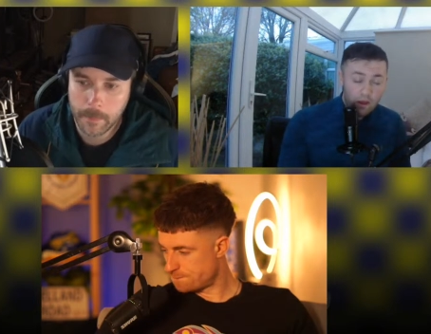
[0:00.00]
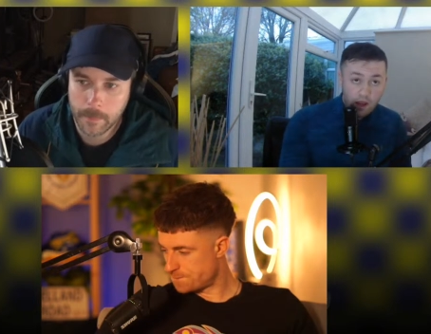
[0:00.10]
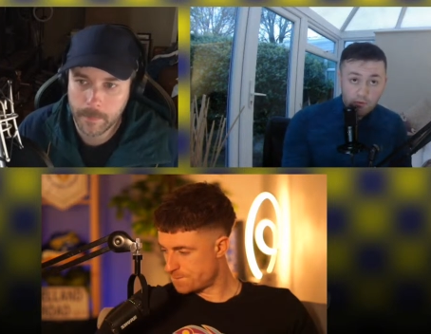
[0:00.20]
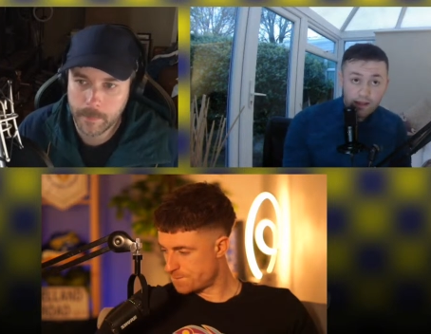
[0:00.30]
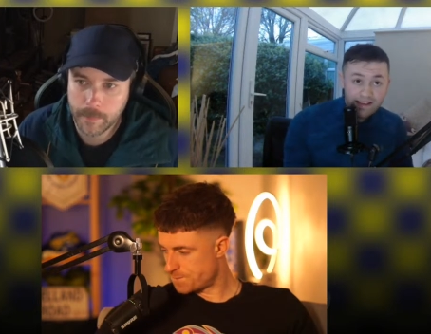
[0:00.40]

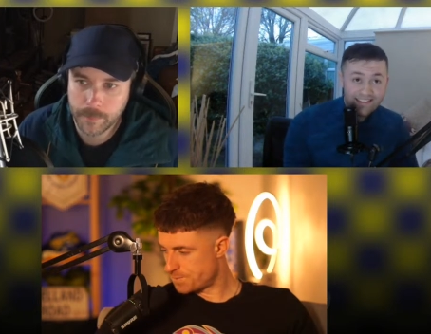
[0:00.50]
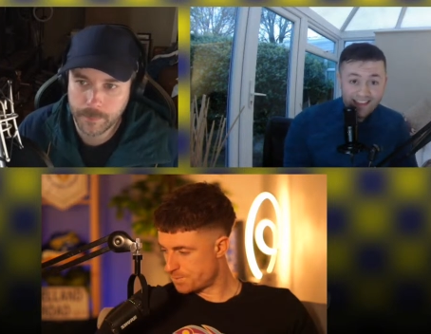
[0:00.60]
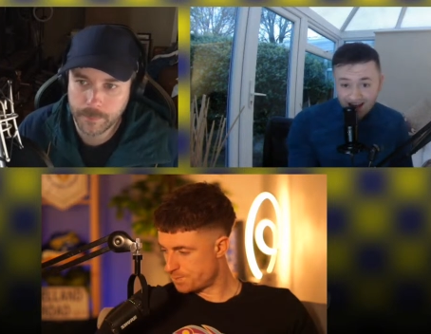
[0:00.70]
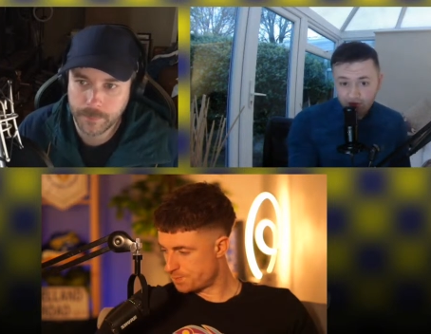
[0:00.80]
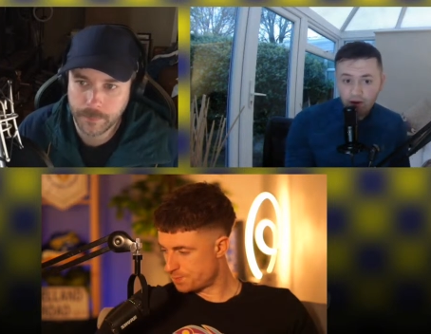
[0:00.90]
Speaker 1: who plays to
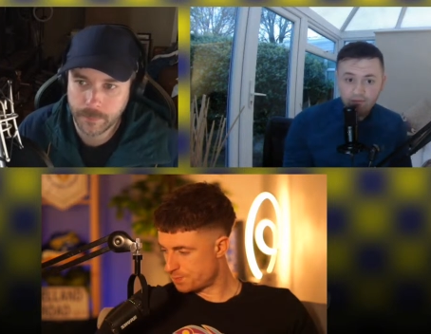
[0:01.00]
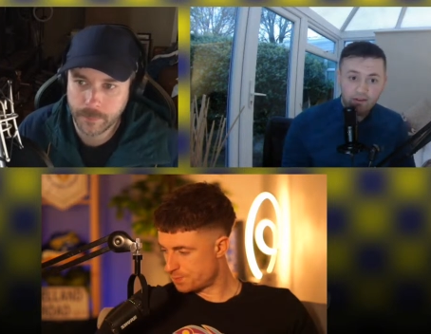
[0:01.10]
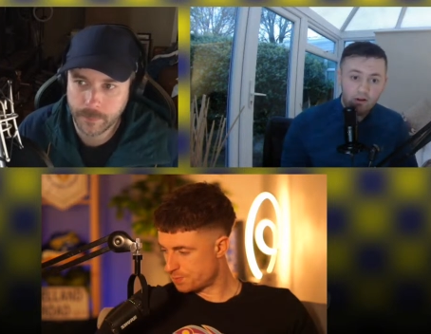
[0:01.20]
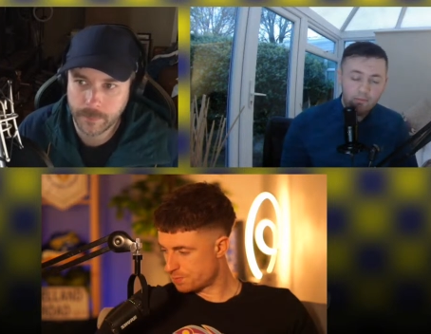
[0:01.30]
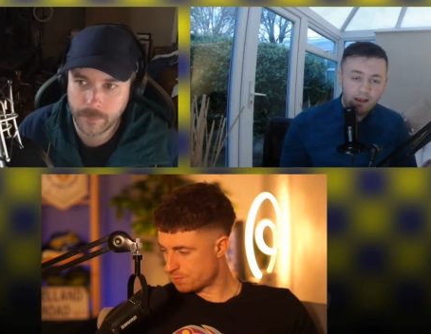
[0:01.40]
their strengths a
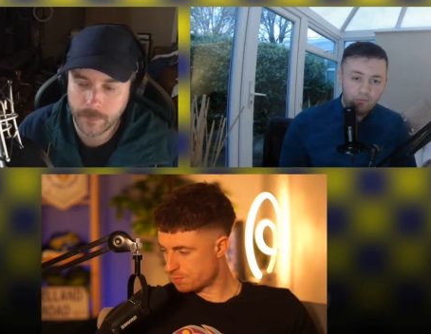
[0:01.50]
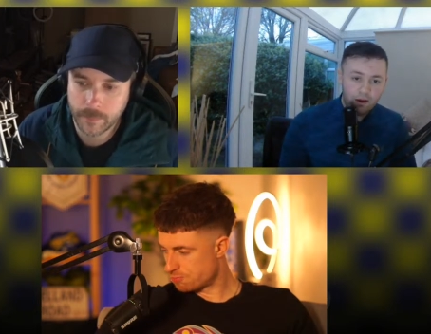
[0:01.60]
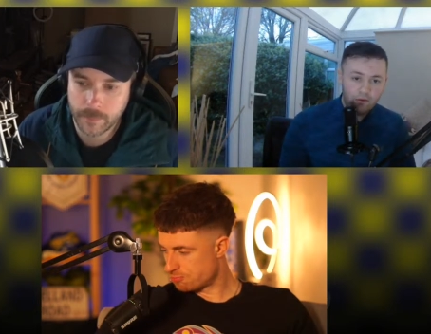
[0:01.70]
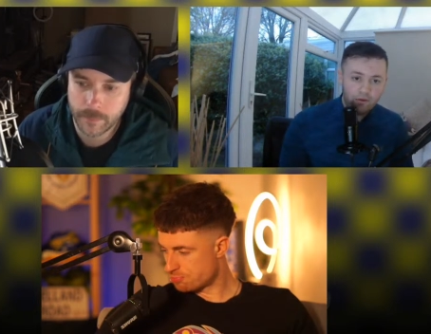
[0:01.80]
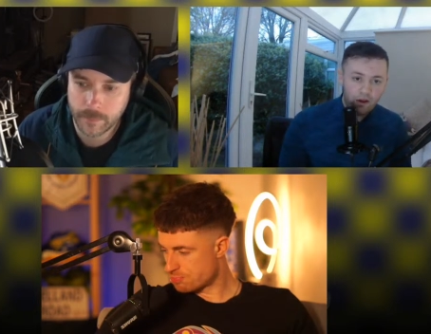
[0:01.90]
little bit as
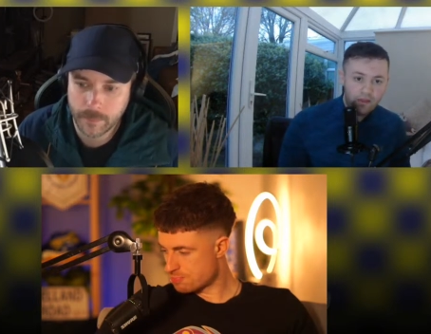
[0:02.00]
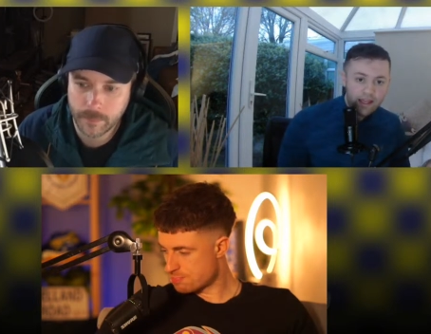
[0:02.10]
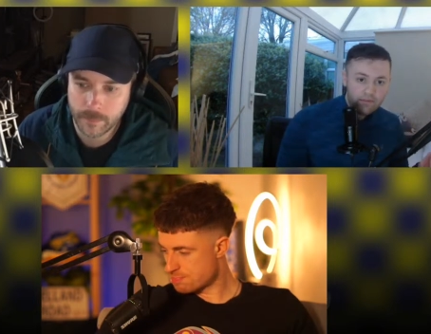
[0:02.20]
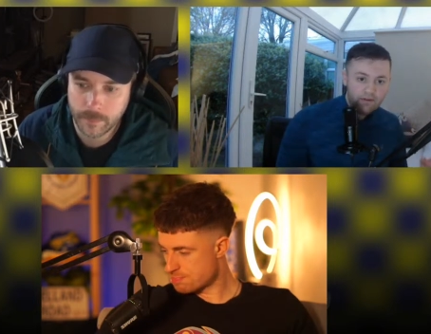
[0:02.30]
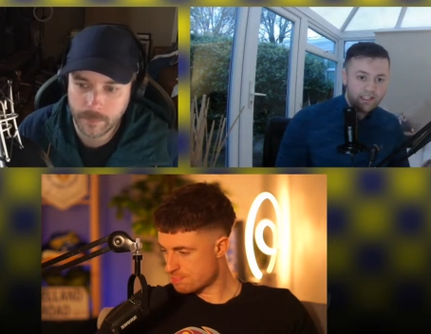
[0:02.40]
well. You know, they
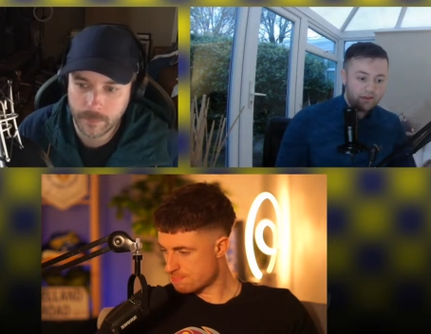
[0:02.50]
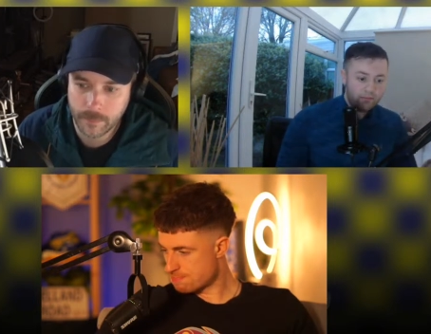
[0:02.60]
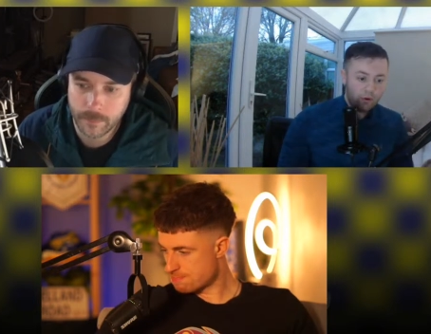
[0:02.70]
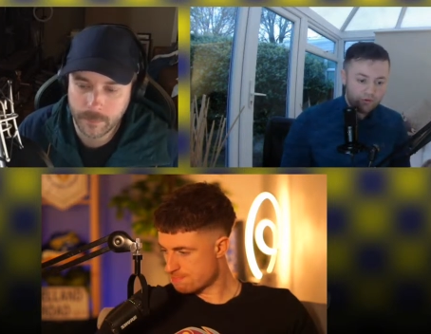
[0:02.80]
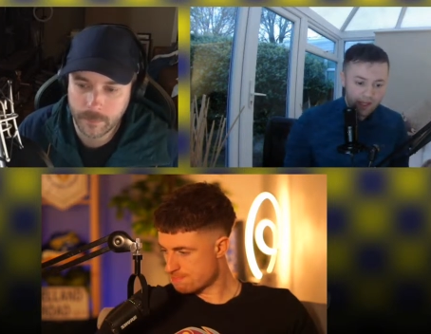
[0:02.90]
can receive the
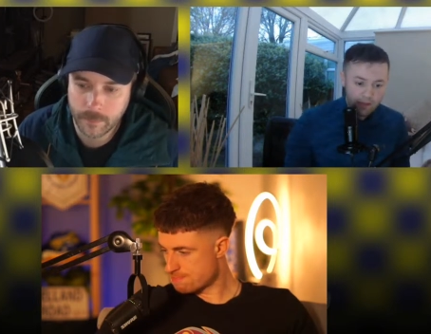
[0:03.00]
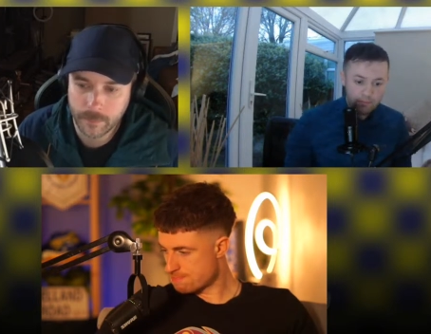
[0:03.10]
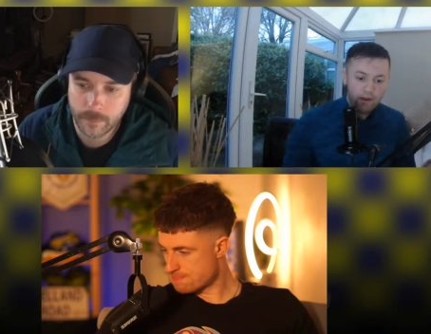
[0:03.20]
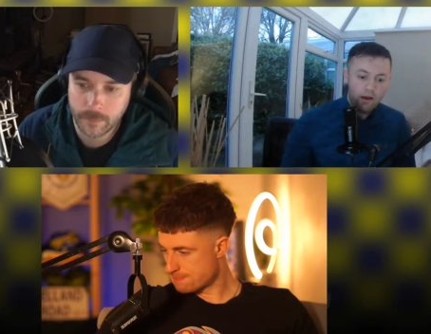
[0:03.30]
ball deep.